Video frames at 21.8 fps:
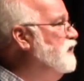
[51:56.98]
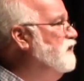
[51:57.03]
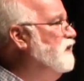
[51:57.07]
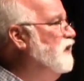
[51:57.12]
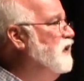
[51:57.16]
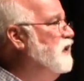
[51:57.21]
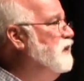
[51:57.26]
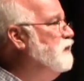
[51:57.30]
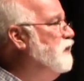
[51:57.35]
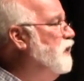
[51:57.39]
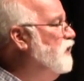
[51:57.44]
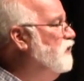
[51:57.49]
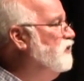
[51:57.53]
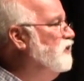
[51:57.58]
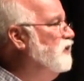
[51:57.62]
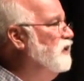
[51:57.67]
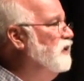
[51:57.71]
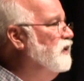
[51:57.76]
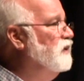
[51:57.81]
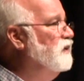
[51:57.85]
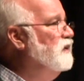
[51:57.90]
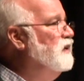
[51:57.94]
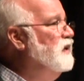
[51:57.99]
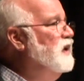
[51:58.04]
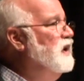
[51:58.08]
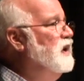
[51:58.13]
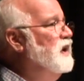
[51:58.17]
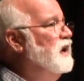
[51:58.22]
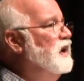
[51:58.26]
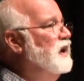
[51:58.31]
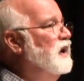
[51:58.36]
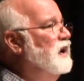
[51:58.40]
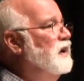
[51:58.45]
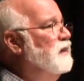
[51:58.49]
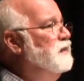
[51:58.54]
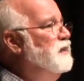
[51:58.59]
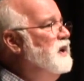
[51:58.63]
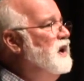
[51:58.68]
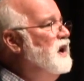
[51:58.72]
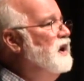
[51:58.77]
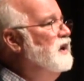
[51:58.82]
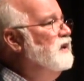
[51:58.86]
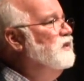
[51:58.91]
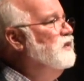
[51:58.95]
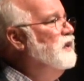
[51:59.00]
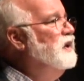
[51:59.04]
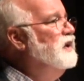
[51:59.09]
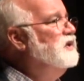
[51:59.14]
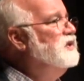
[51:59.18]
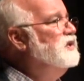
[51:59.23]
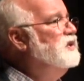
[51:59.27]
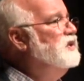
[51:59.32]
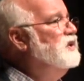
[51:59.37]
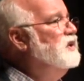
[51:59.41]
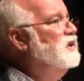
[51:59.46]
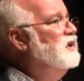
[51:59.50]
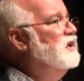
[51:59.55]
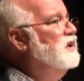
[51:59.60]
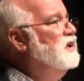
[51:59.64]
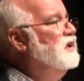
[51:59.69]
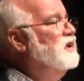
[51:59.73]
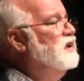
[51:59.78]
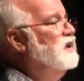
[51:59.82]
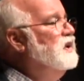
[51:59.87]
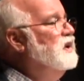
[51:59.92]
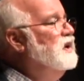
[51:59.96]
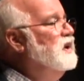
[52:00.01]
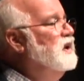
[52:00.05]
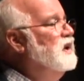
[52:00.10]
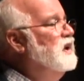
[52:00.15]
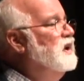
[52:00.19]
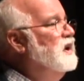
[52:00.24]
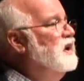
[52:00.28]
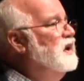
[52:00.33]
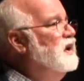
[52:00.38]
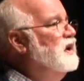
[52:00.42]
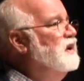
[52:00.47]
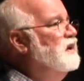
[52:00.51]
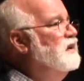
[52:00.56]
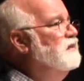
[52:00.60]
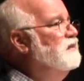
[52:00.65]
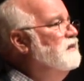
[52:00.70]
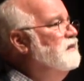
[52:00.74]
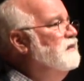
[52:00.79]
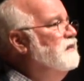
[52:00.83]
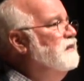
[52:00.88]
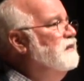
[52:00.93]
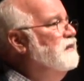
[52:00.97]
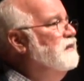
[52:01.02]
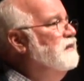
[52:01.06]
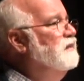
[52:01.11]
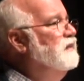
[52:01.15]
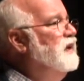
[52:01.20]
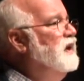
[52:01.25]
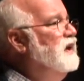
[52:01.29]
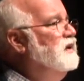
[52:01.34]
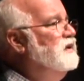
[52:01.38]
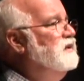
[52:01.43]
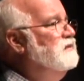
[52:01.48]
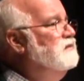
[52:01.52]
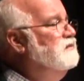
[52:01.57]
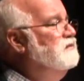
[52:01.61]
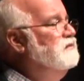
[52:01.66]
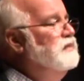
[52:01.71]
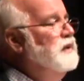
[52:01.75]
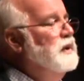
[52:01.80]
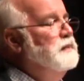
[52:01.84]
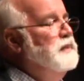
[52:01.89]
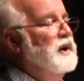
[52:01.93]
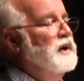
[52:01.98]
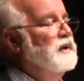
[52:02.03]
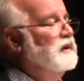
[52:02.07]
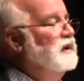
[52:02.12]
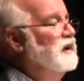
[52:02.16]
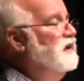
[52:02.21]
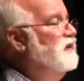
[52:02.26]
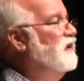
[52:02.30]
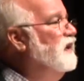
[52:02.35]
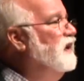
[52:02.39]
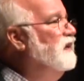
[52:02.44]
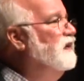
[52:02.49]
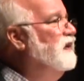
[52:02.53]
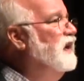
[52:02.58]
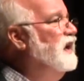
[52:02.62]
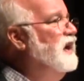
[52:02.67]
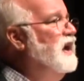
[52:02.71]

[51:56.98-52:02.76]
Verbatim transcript: and very personal, uh, beyond which uh, they apparently think they